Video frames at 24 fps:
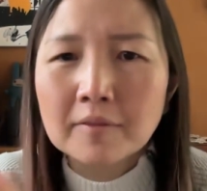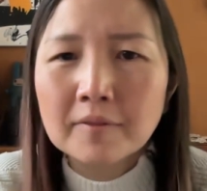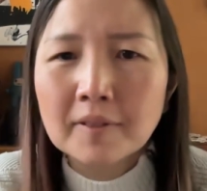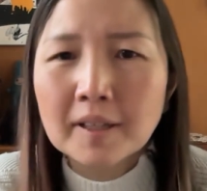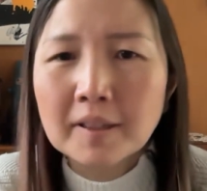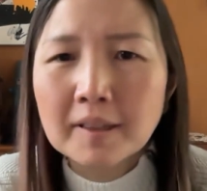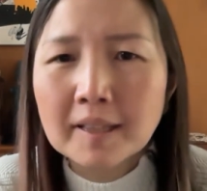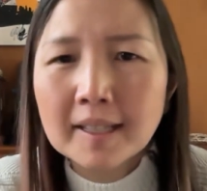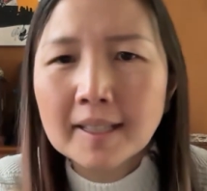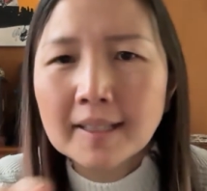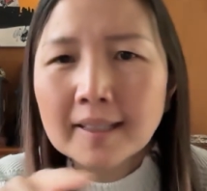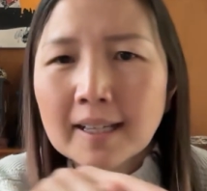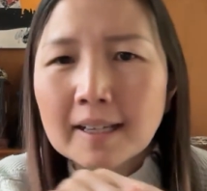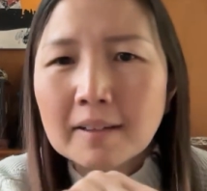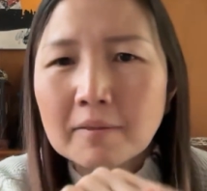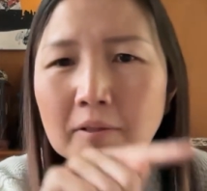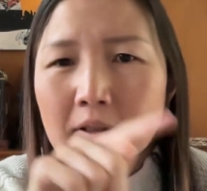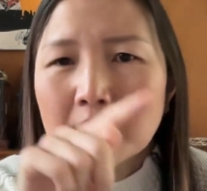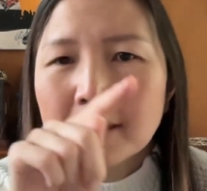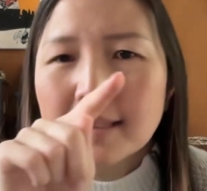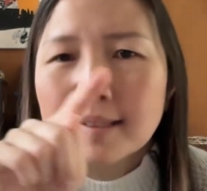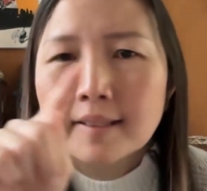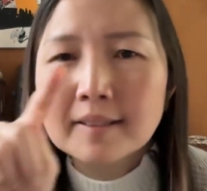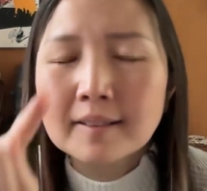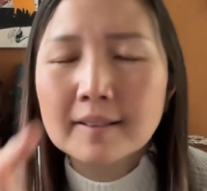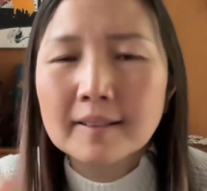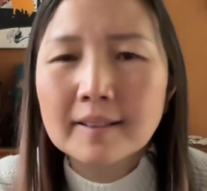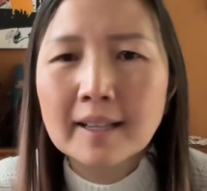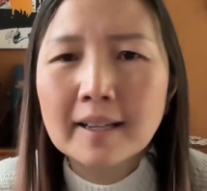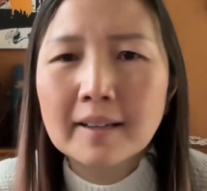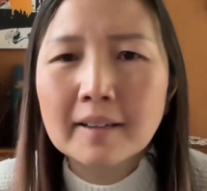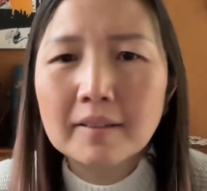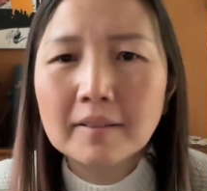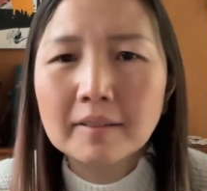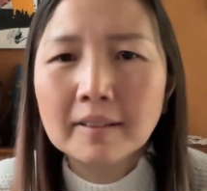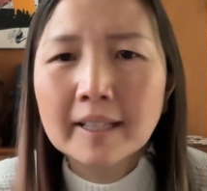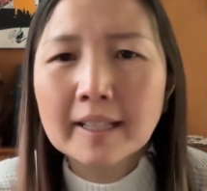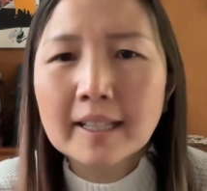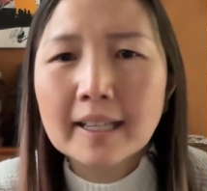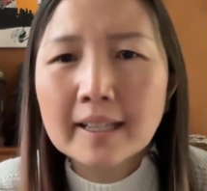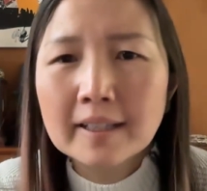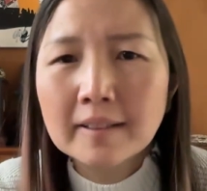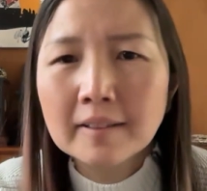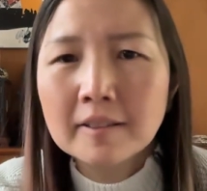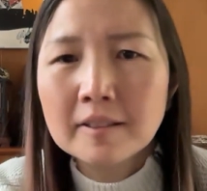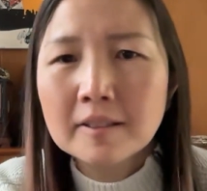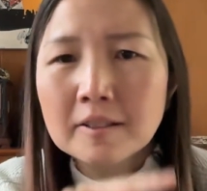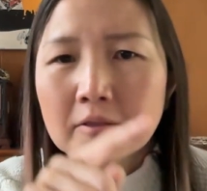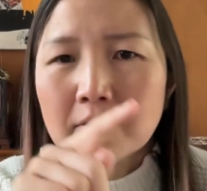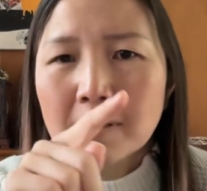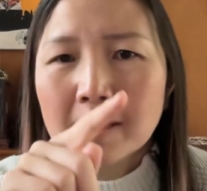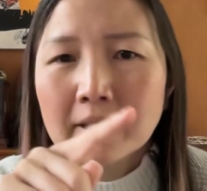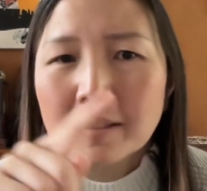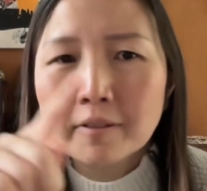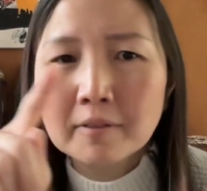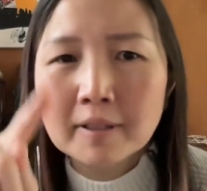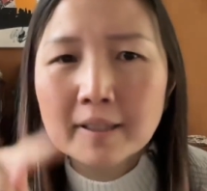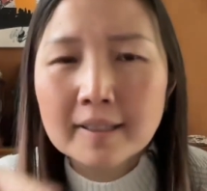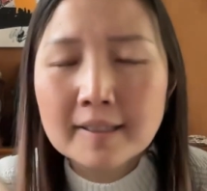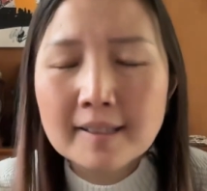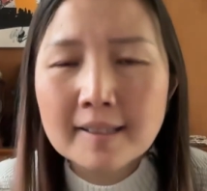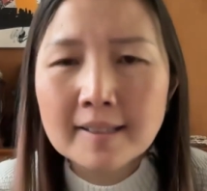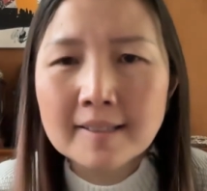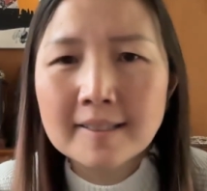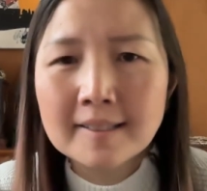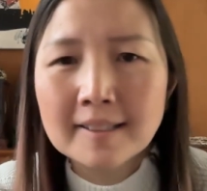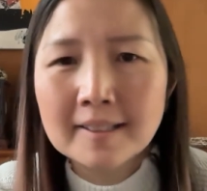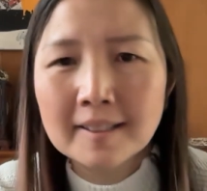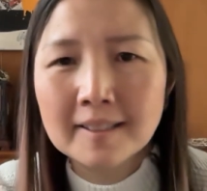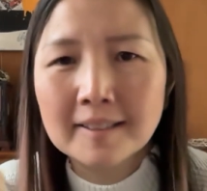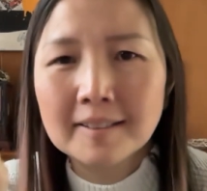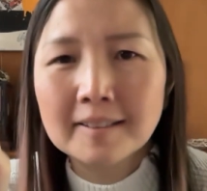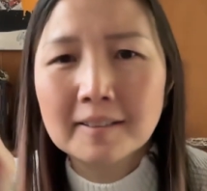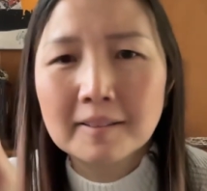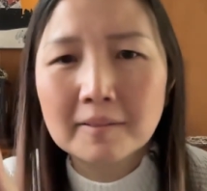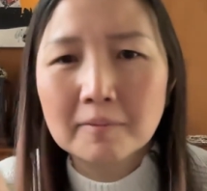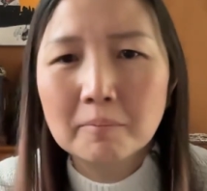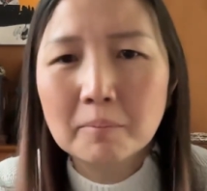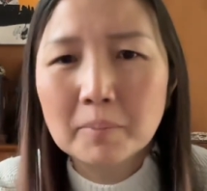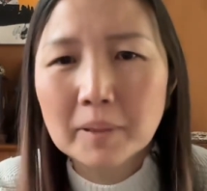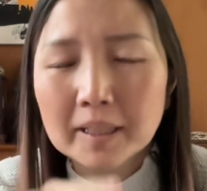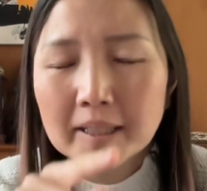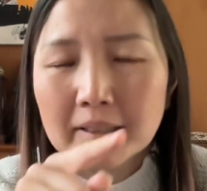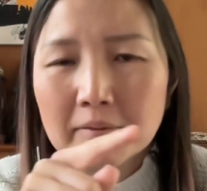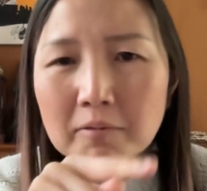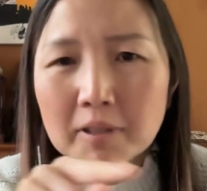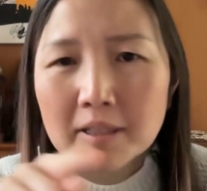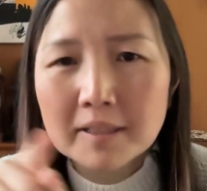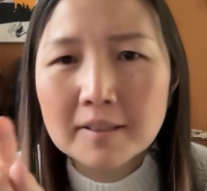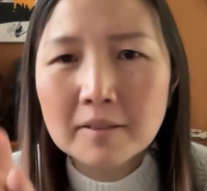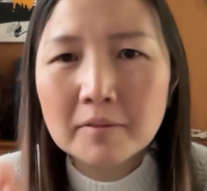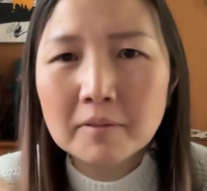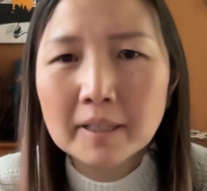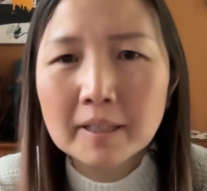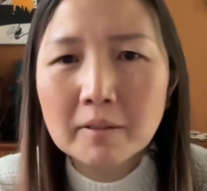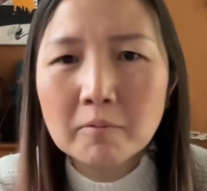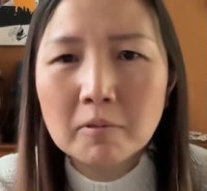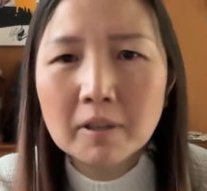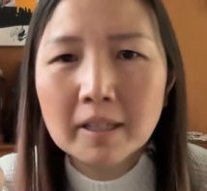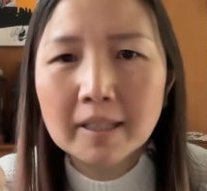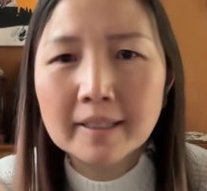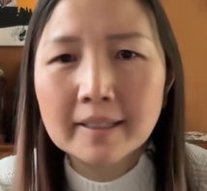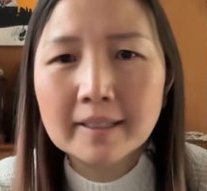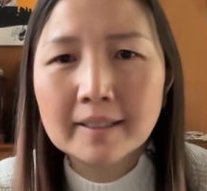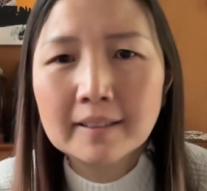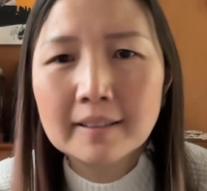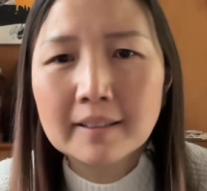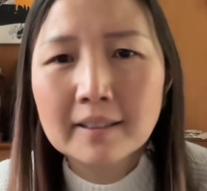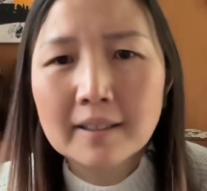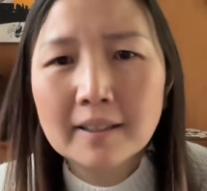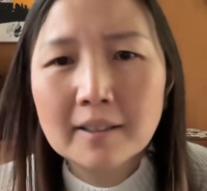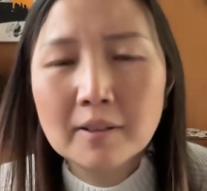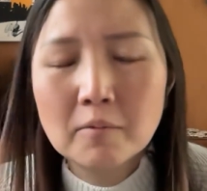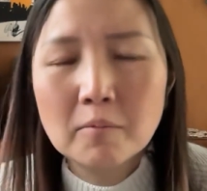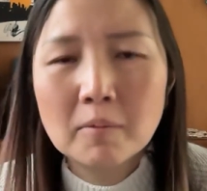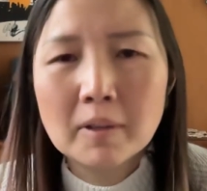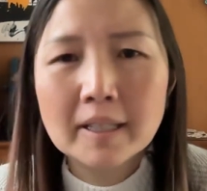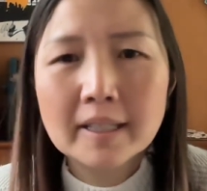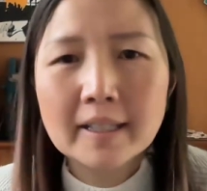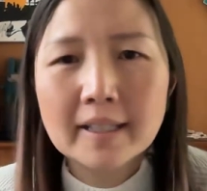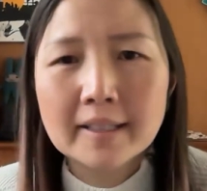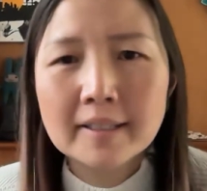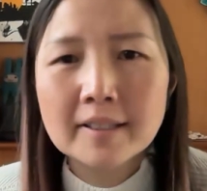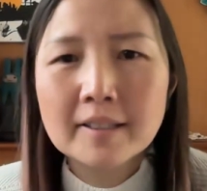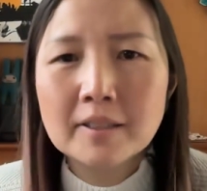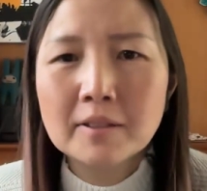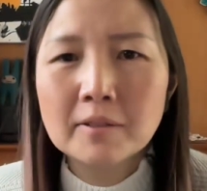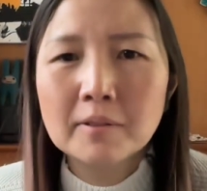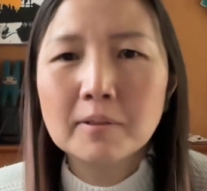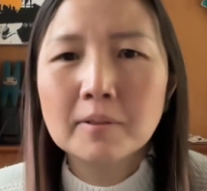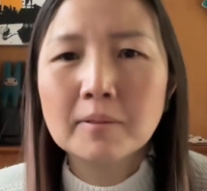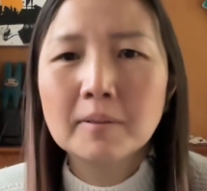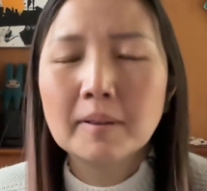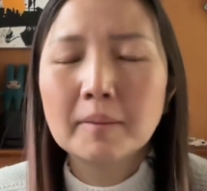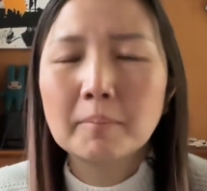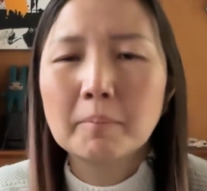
I think that was that, like Illustrator existed, but it was only one undo.